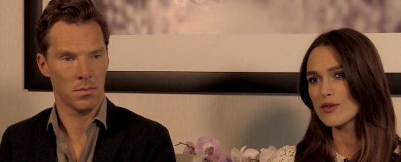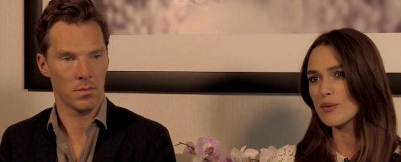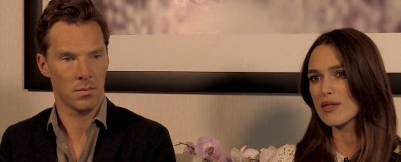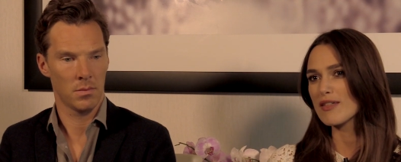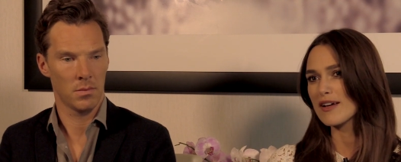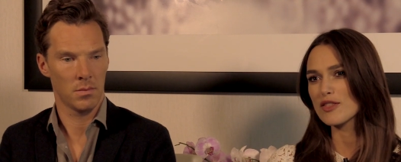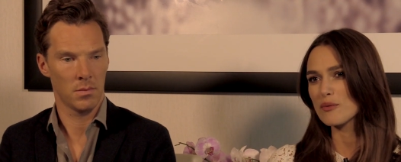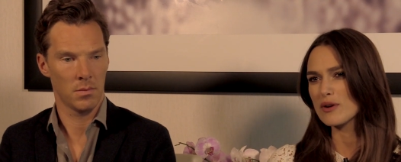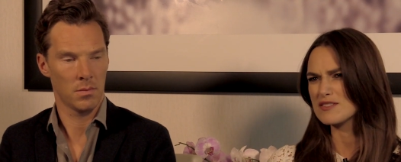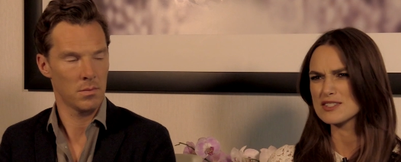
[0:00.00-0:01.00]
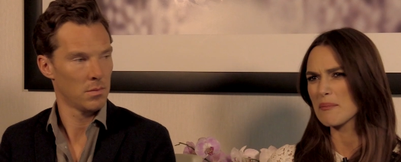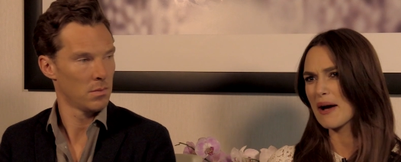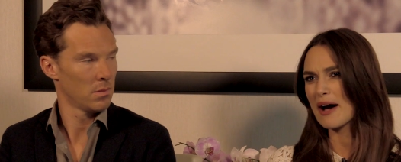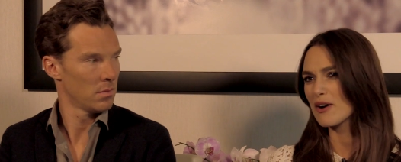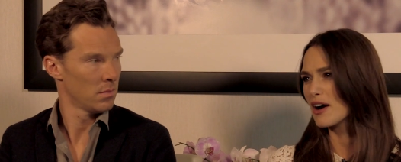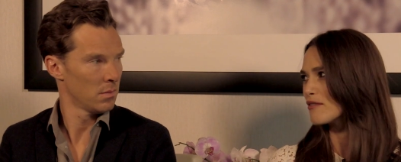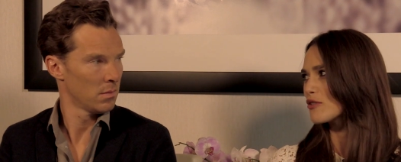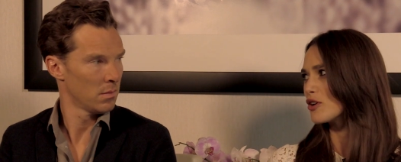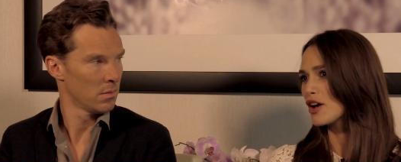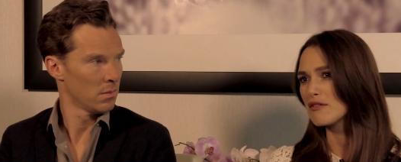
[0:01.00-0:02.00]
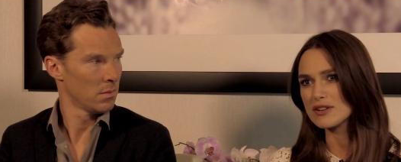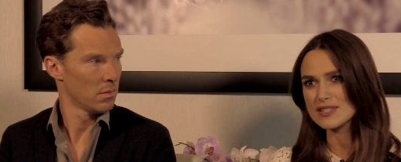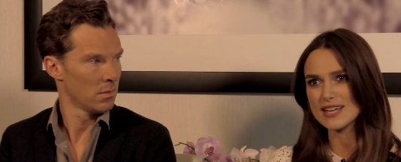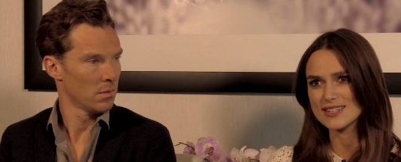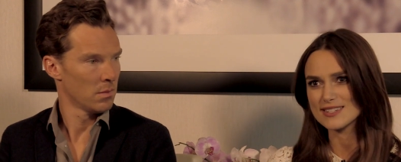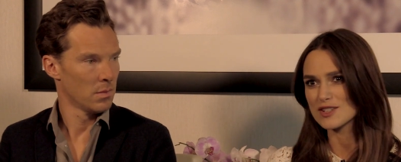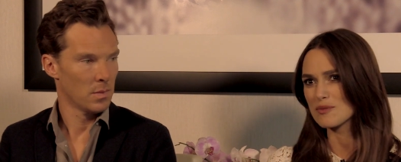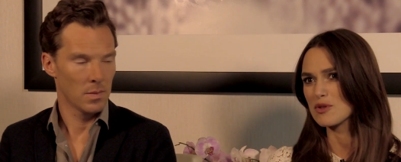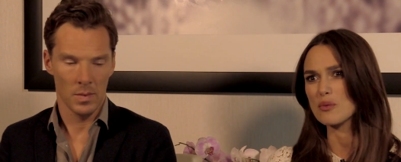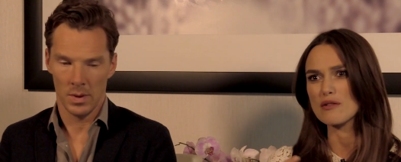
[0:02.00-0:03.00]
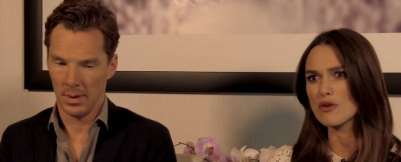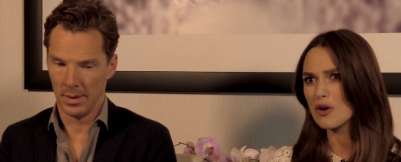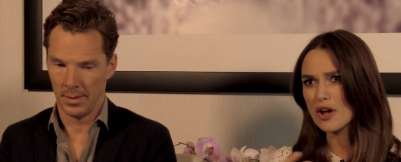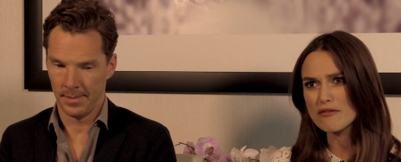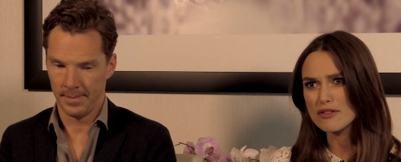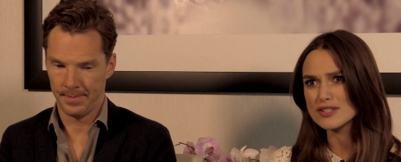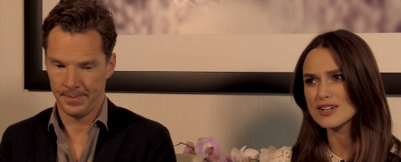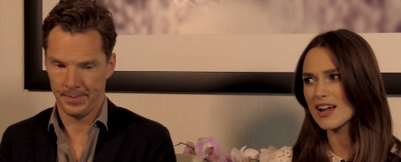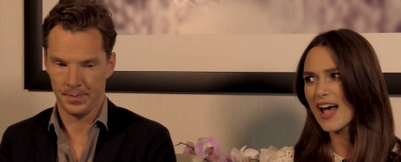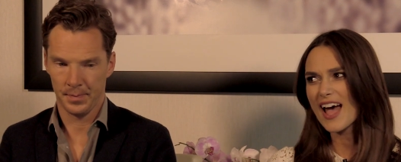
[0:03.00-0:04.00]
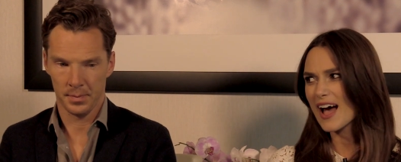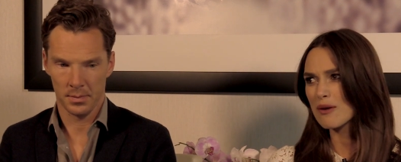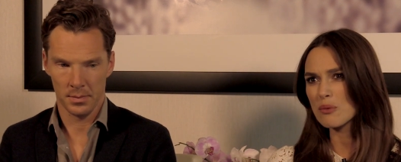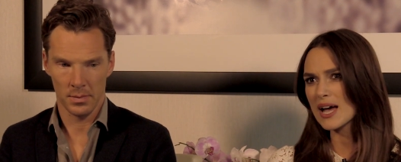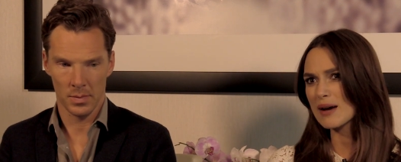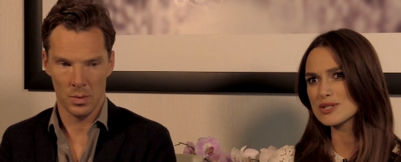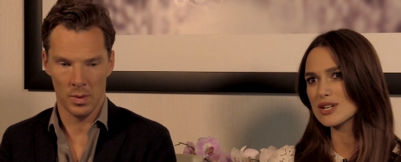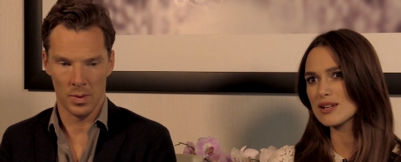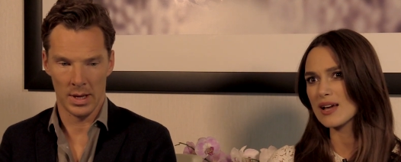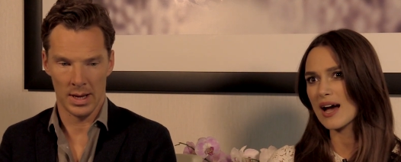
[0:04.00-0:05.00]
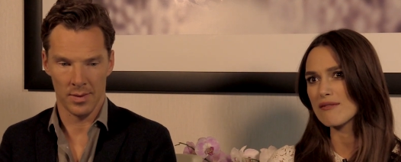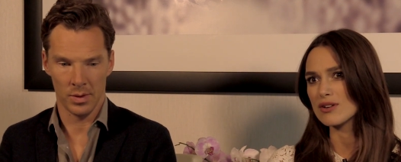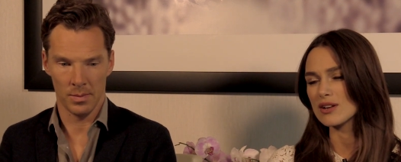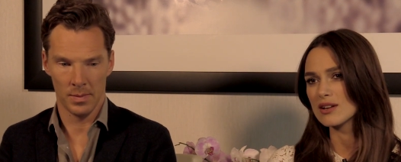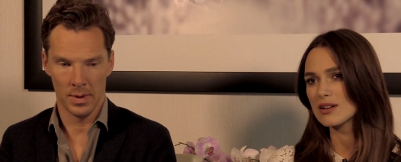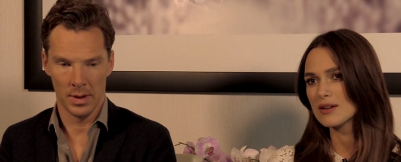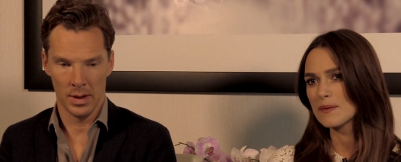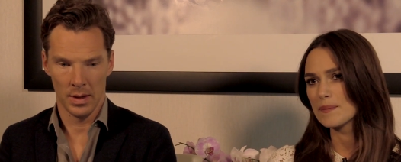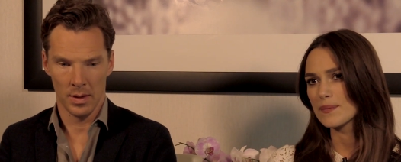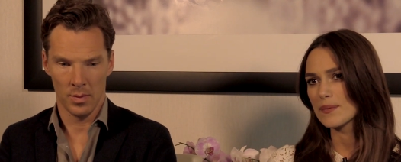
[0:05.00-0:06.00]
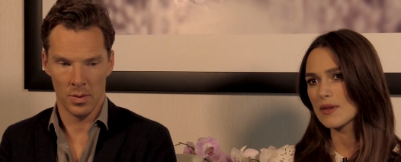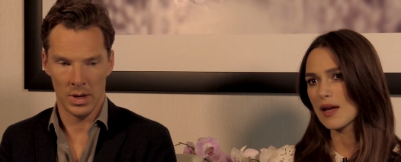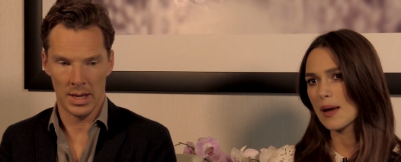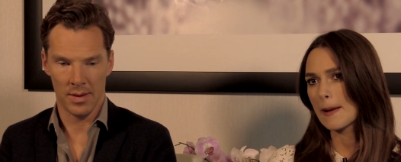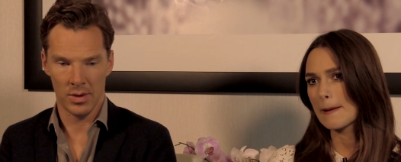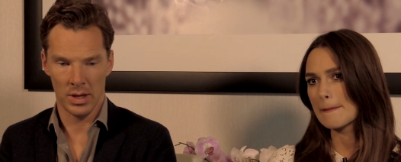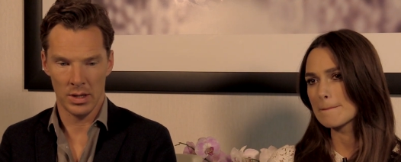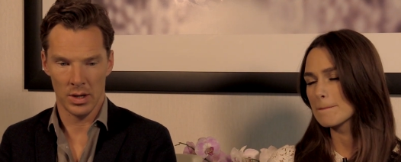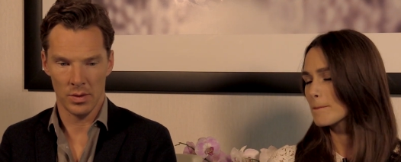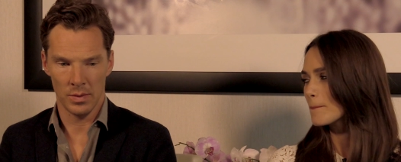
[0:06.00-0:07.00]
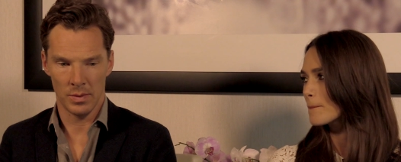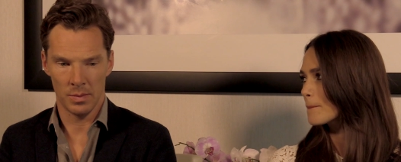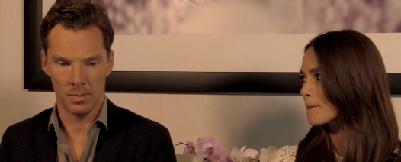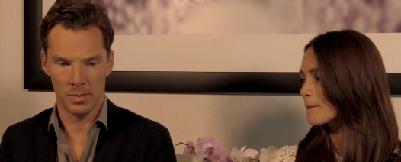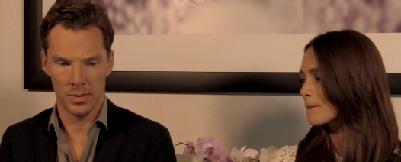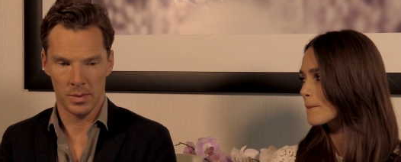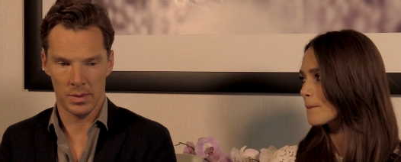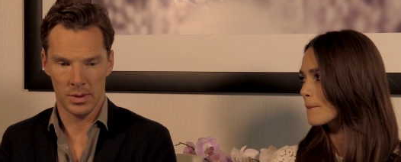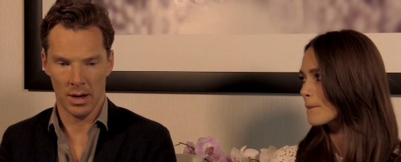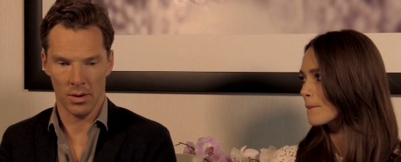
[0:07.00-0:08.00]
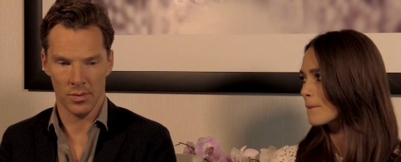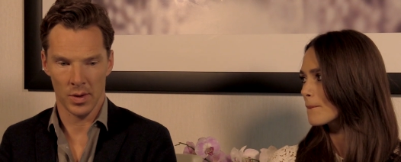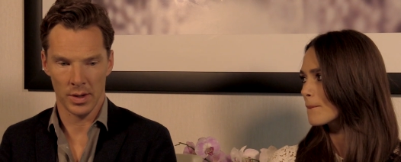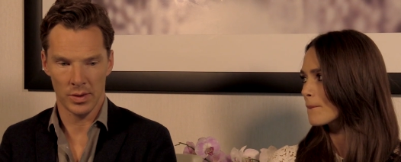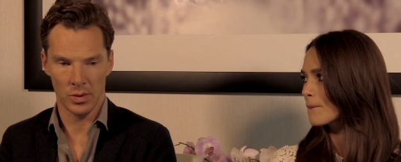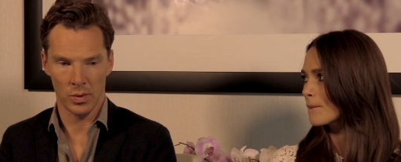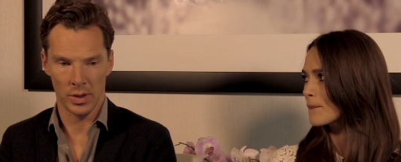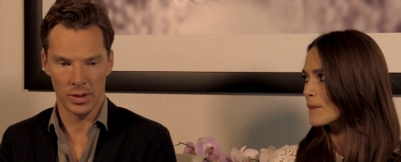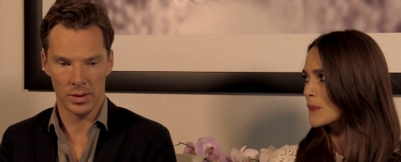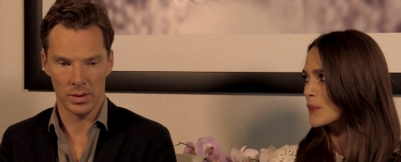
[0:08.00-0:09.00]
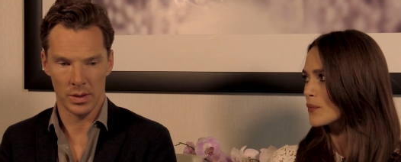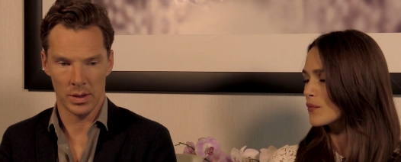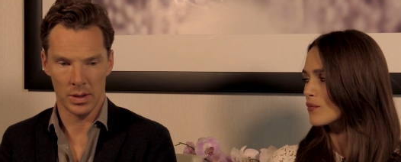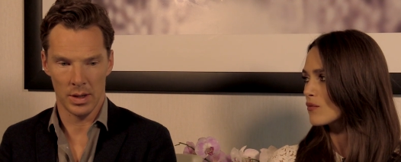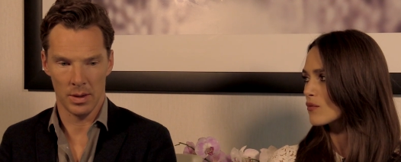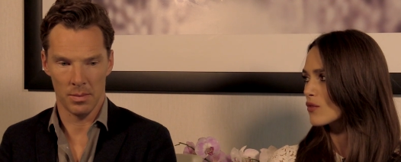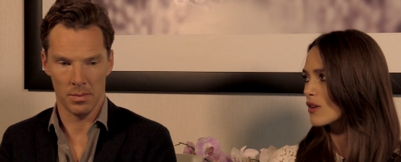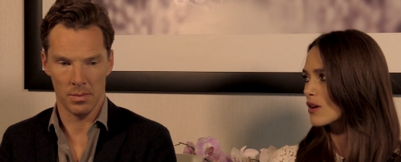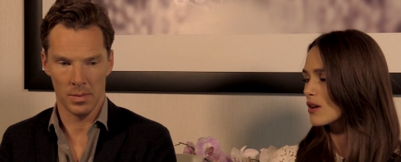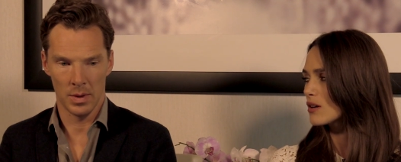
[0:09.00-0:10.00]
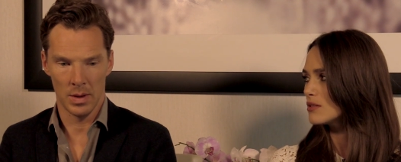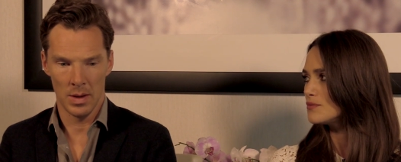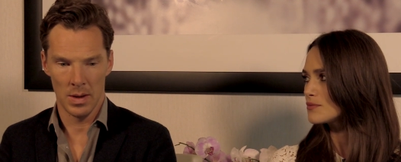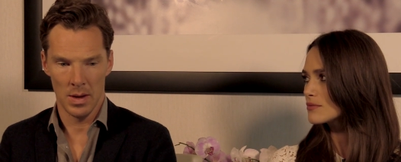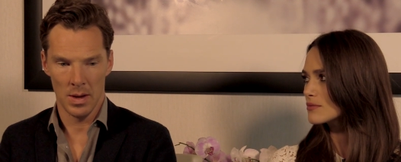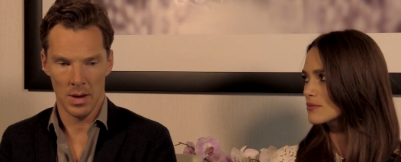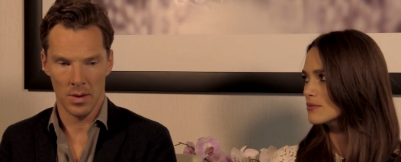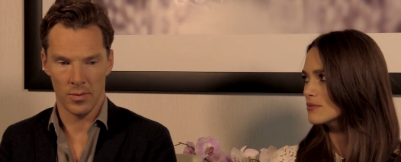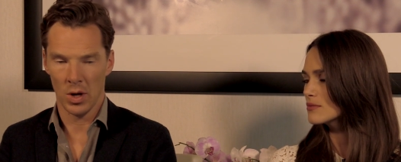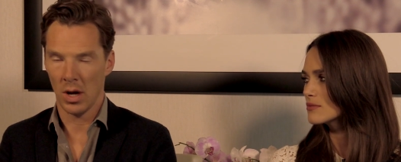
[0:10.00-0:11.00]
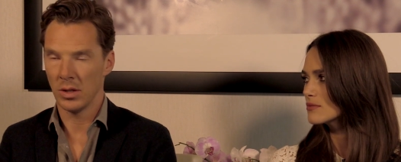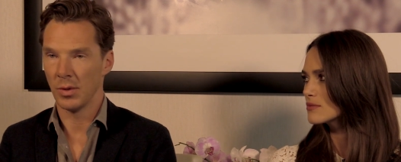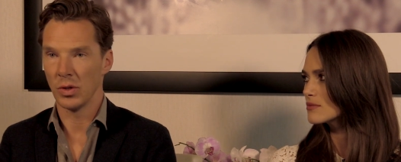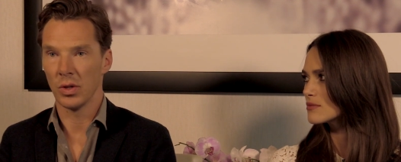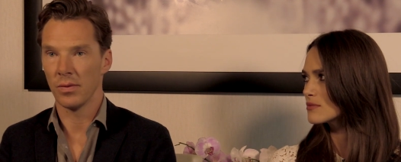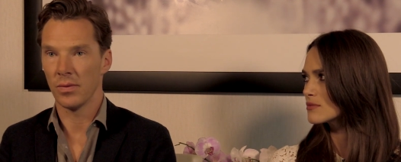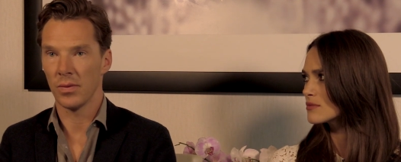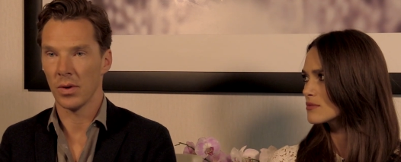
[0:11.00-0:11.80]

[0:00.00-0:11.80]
Speaker 1: we think that we've somehow kind of got over sexism, that we've got yeah. over this kind of, and we absolutely we really haven't. haven't.
Speaker 2: We really haven't, and you know, the, the terrifying stories um, of child abuse, of,